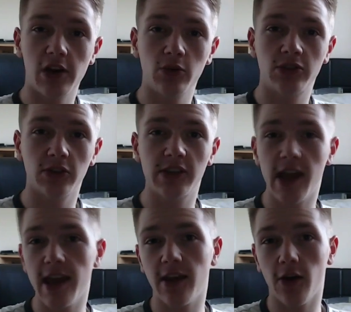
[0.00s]
So
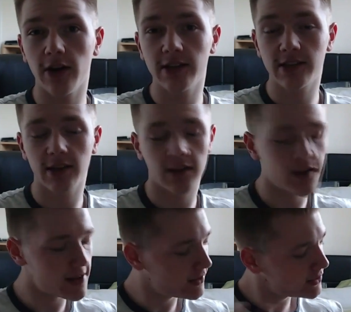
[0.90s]
today, guys,
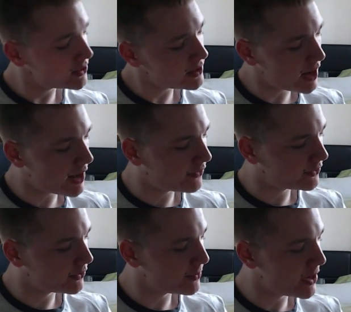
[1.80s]
to the left
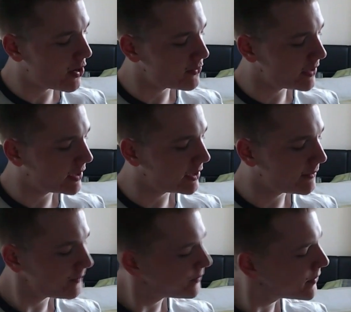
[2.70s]
of me over here,
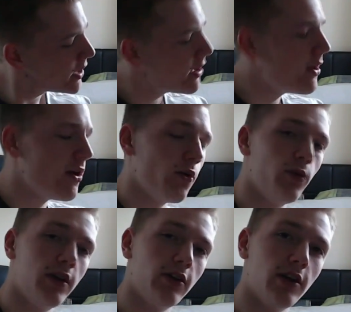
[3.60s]
we
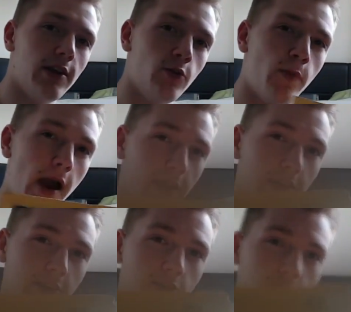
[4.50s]
got a little
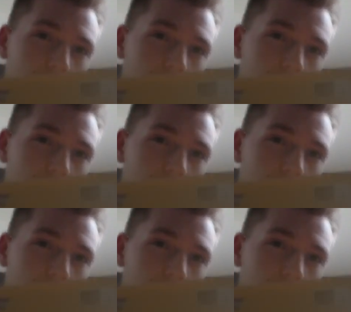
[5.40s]
package.